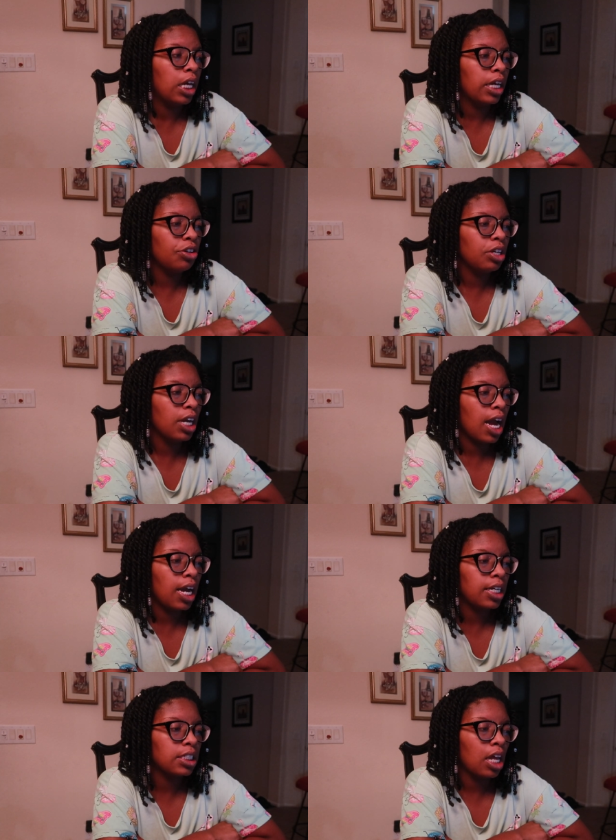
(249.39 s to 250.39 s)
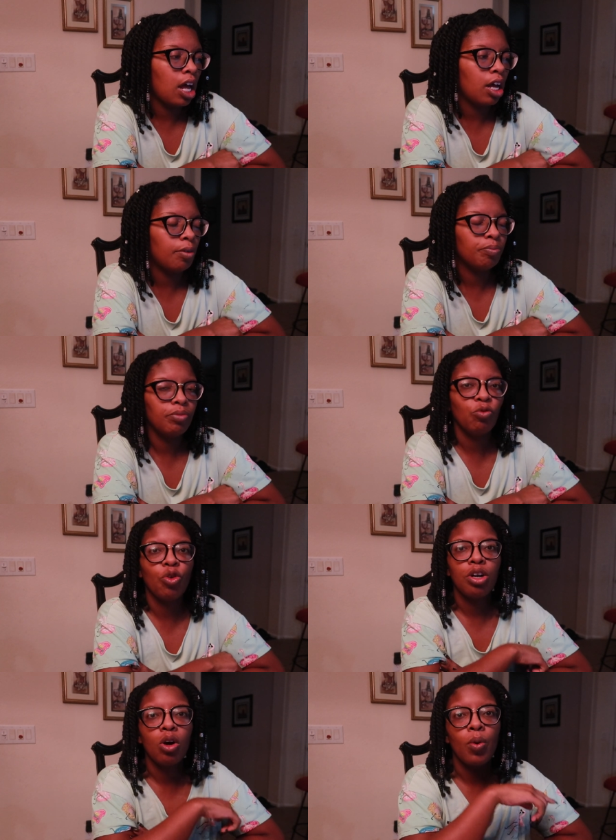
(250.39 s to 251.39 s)
yeah you guys um
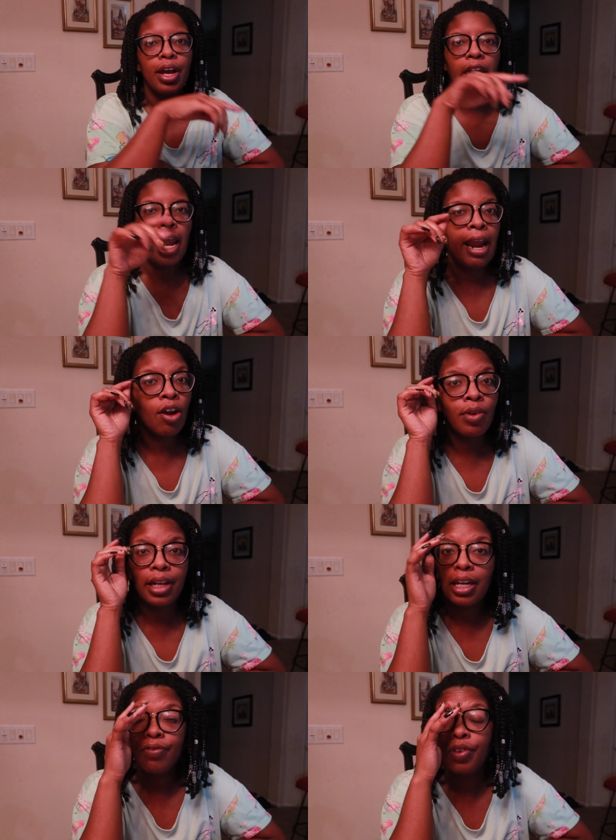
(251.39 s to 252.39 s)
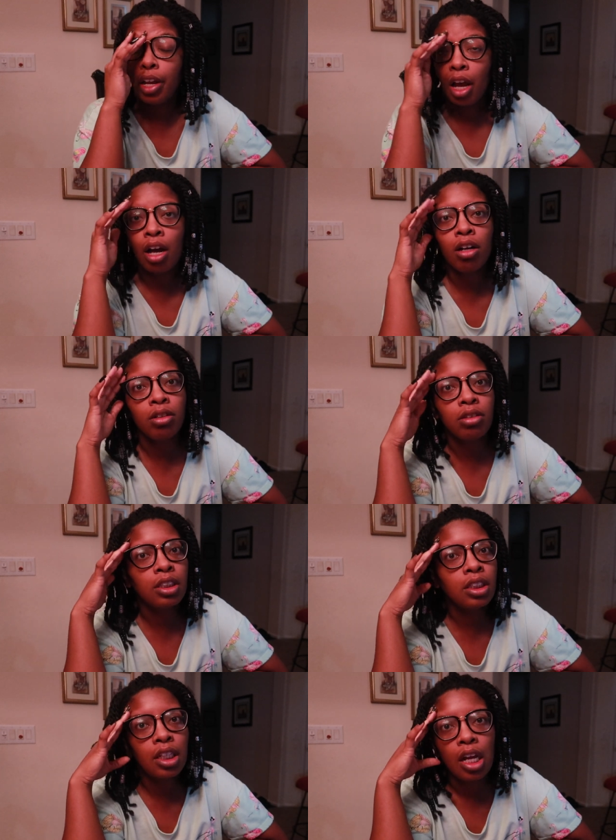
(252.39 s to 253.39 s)
real quick hair related
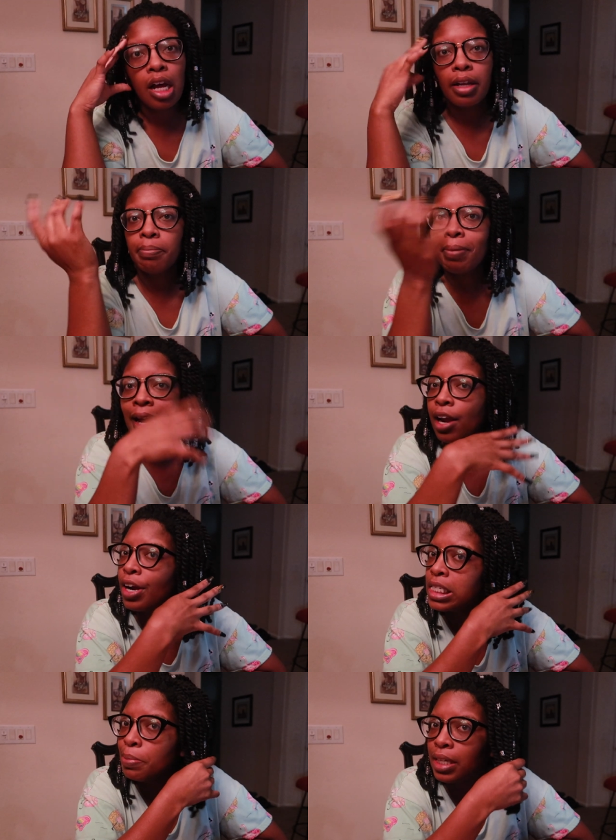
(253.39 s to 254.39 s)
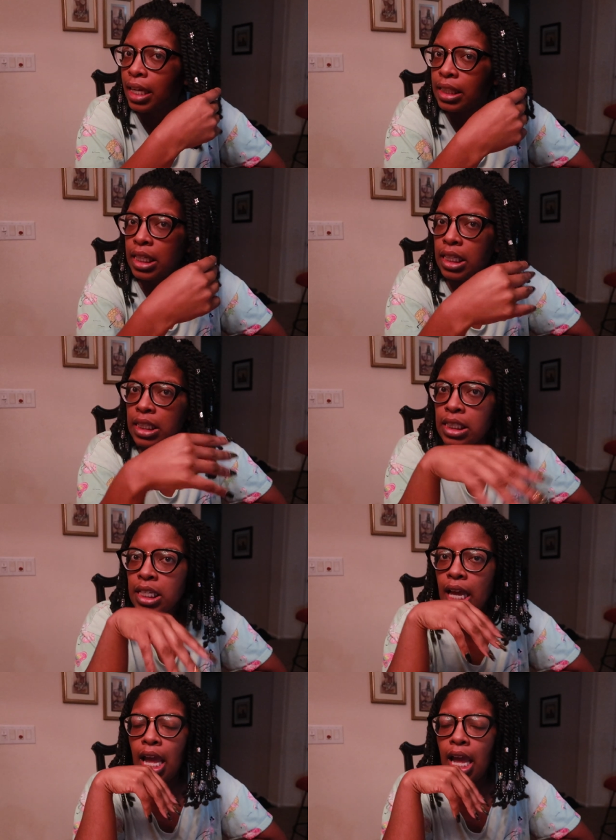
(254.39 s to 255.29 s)
videos my hair has been like this